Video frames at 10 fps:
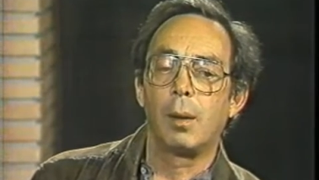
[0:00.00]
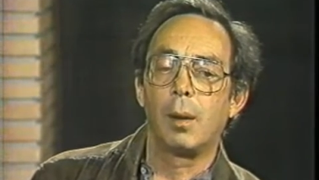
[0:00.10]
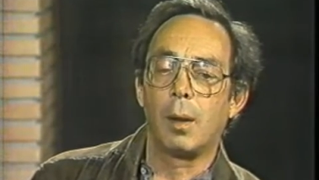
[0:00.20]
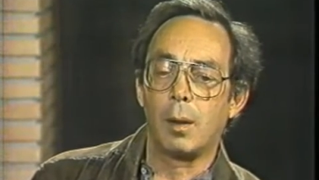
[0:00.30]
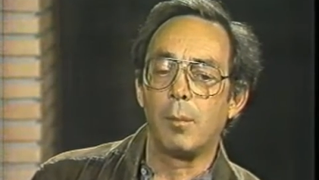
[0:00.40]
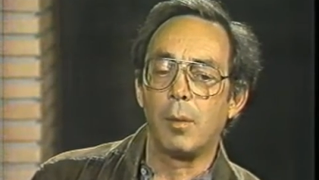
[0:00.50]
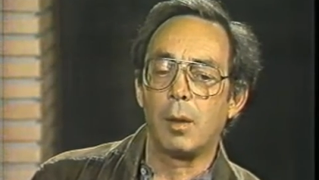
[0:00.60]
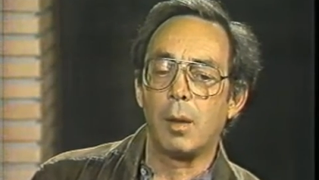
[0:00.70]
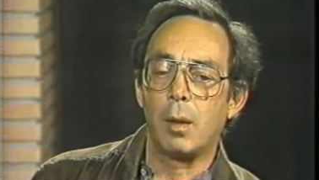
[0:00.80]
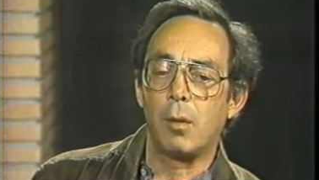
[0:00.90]
and I'll come to
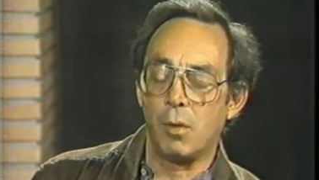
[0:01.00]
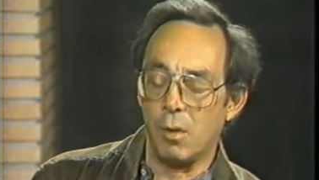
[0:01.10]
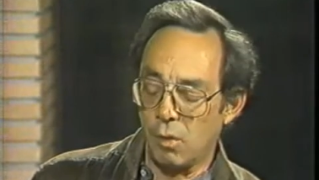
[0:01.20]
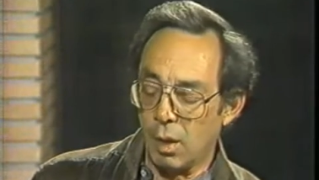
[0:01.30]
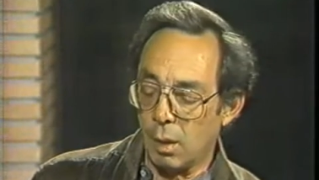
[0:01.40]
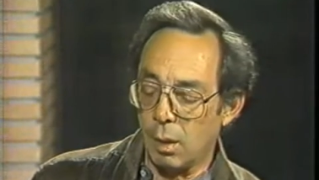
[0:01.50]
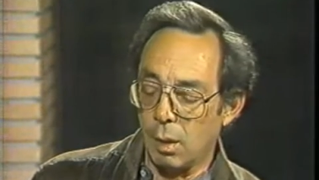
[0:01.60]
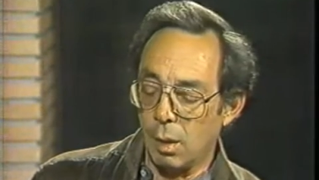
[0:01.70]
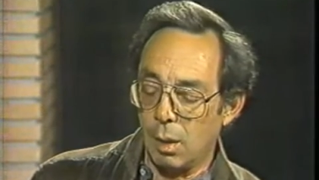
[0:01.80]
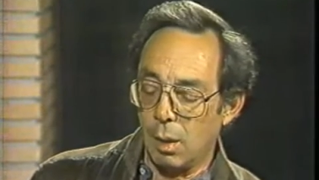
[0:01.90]
the cars in a
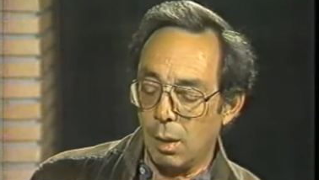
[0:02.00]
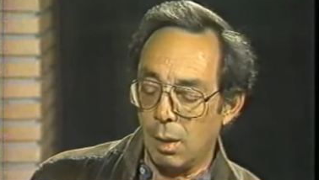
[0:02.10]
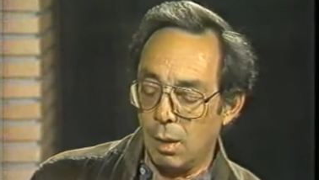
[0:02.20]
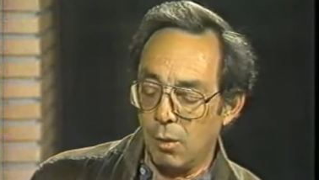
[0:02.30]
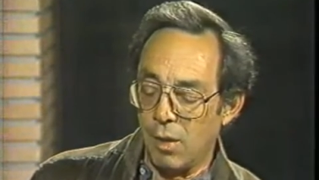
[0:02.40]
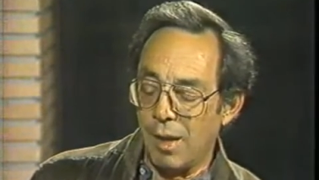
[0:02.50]
second, is